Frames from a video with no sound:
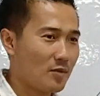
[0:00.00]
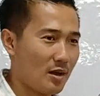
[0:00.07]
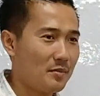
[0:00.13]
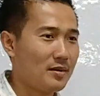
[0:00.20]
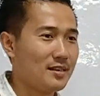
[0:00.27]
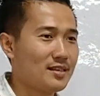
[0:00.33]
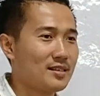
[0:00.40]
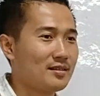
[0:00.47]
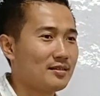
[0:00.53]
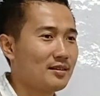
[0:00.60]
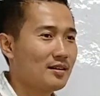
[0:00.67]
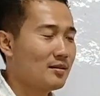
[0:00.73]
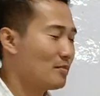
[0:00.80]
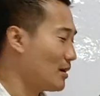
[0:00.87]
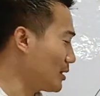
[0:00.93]
Prime Minister.
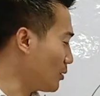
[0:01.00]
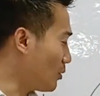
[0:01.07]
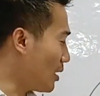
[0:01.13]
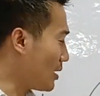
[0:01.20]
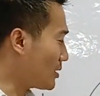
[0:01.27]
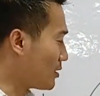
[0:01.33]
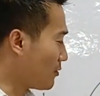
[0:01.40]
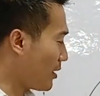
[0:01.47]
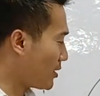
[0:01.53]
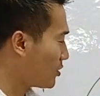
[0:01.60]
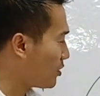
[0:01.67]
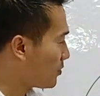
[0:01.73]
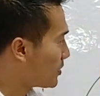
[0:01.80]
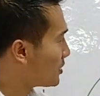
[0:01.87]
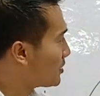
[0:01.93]
But they will ask the Vice
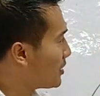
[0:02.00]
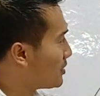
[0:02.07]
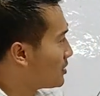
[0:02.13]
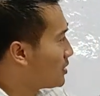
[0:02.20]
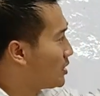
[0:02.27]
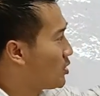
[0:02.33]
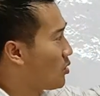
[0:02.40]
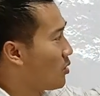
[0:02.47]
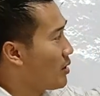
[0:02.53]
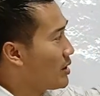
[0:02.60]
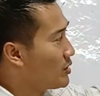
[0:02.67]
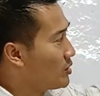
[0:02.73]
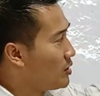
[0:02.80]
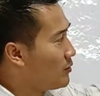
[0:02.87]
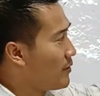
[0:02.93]
Chairperson and
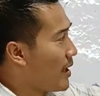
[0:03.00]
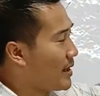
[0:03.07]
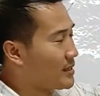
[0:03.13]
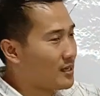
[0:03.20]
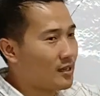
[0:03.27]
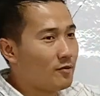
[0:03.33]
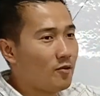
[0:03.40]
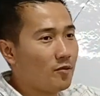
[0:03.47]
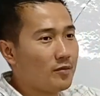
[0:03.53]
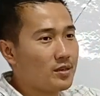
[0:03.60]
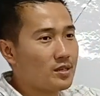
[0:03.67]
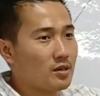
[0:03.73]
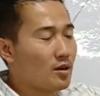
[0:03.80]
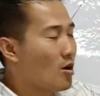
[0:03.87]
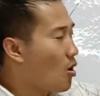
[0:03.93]
CEO, Chief Executive
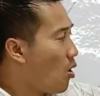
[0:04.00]
Officer.